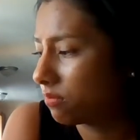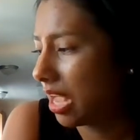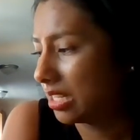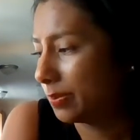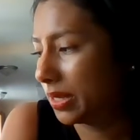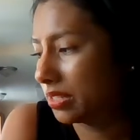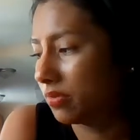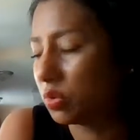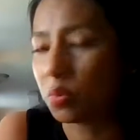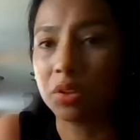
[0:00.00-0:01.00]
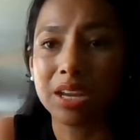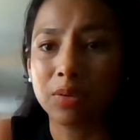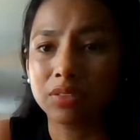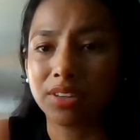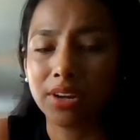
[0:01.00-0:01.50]
aspects of normal
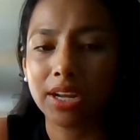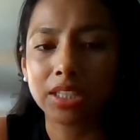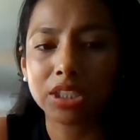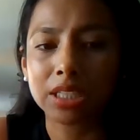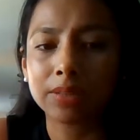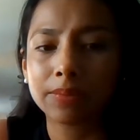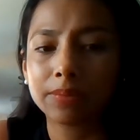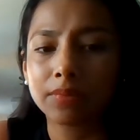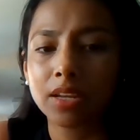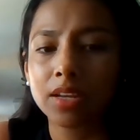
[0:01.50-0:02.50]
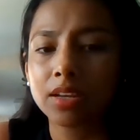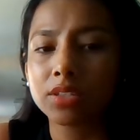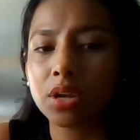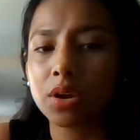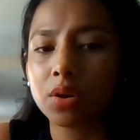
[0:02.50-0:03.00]
language variation.
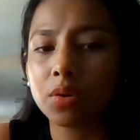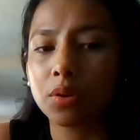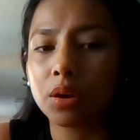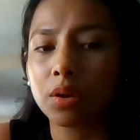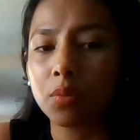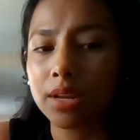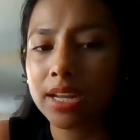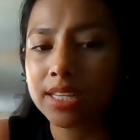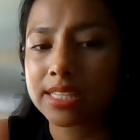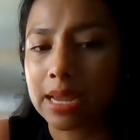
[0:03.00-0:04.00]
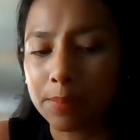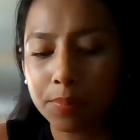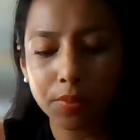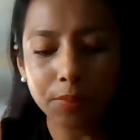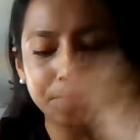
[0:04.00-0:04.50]
So one
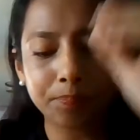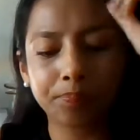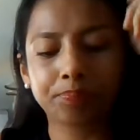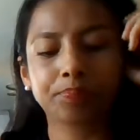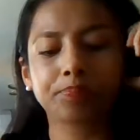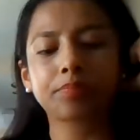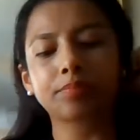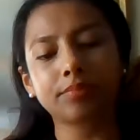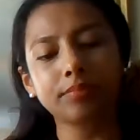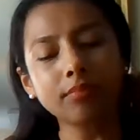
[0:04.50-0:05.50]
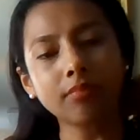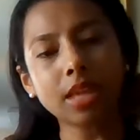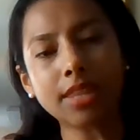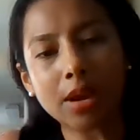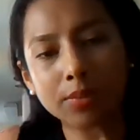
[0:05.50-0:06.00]
example
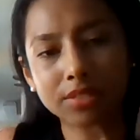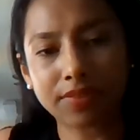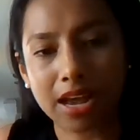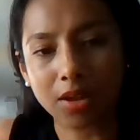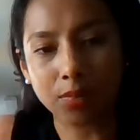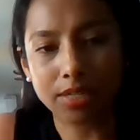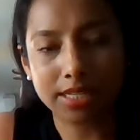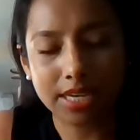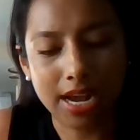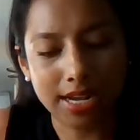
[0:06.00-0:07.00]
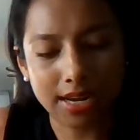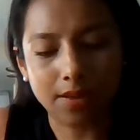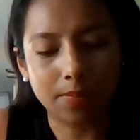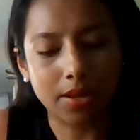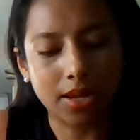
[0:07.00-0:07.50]
that was found was in
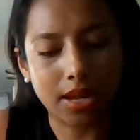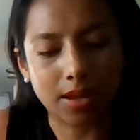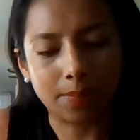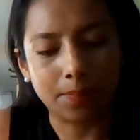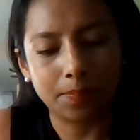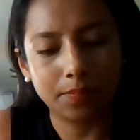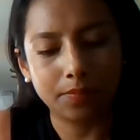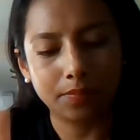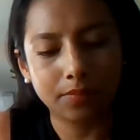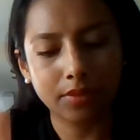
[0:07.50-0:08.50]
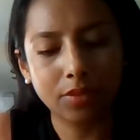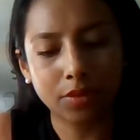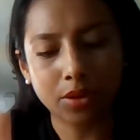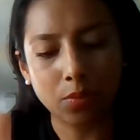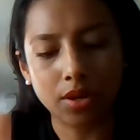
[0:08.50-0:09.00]
item
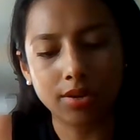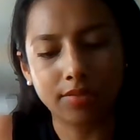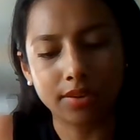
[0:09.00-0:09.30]
31 of the